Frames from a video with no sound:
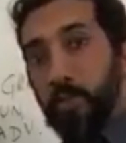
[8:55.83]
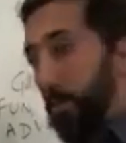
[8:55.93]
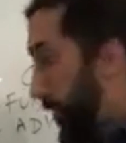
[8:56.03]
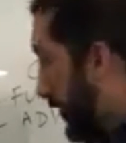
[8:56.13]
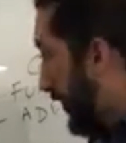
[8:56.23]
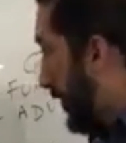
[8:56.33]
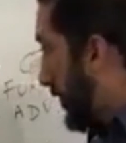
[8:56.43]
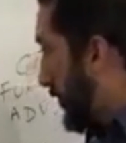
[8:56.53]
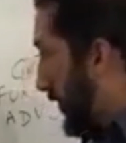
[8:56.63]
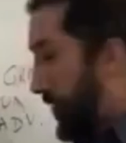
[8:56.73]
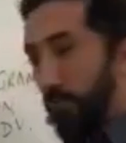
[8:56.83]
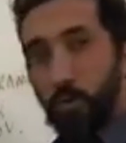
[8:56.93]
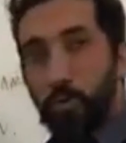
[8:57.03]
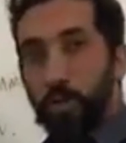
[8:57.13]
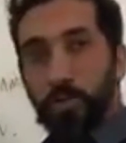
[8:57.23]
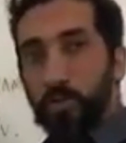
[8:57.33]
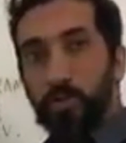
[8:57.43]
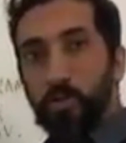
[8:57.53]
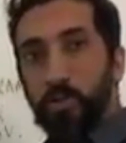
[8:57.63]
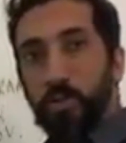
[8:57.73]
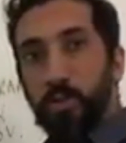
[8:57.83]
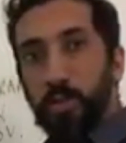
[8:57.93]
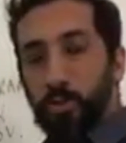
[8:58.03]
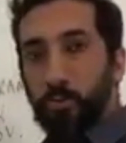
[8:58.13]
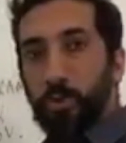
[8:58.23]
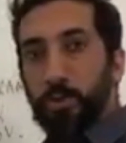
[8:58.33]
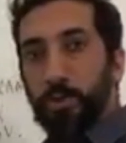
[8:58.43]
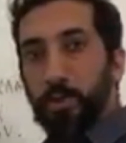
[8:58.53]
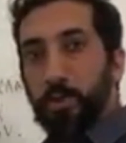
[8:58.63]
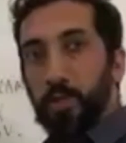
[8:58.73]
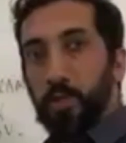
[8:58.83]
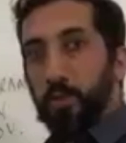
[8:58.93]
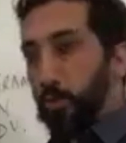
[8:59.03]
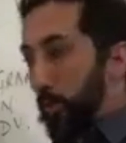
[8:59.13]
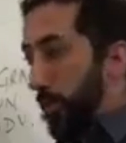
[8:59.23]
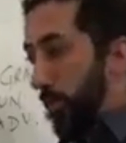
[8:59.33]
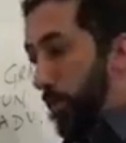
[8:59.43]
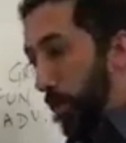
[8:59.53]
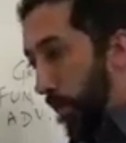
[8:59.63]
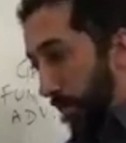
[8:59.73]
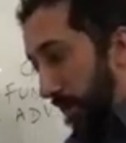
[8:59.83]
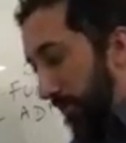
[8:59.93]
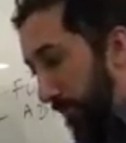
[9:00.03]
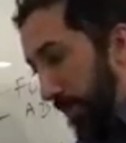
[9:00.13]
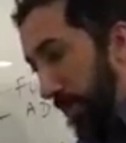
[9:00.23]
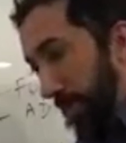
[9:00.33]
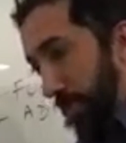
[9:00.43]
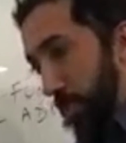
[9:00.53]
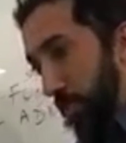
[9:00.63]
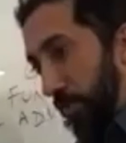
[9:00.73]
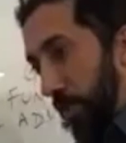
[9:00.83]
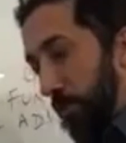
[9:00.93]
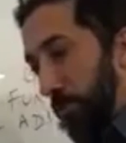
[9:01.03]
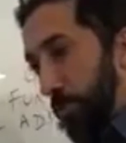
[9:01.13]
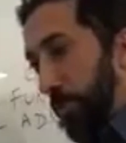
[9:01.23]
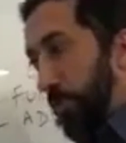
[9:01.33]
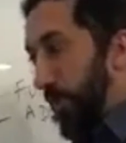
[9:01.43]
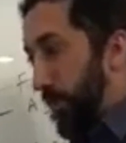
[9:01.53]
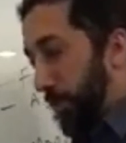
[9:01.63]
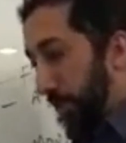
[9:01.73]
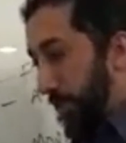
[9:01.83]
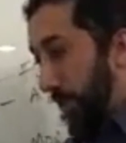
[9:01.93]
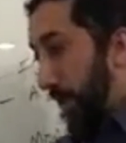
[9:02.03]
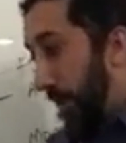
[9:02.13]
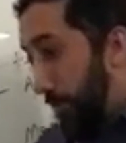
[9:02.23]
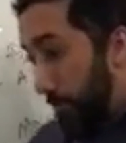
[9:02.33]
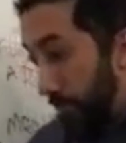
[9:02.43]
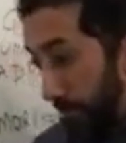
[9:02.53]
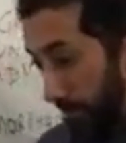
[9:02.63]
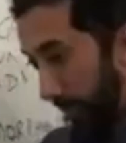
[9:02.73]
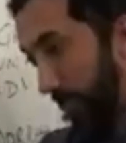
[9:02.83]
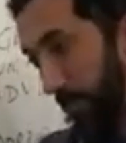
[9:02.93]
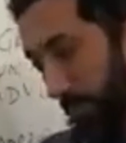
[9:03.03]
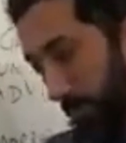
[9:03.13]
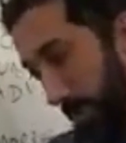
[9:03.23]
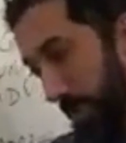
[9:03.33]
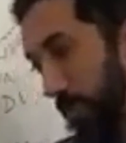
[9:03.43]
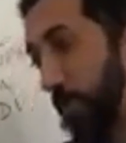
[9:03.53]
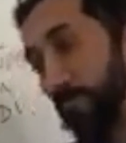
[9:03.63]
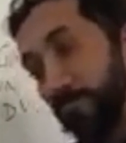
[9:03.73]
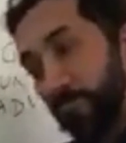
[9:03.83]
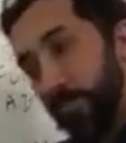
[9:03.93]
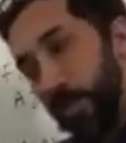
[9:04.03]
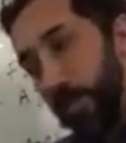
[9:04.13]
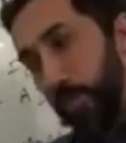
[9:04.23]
Just from just a few words that you learned. So you're already feeling a sense of accomplishment, because you can't say, I know nothing about this page. I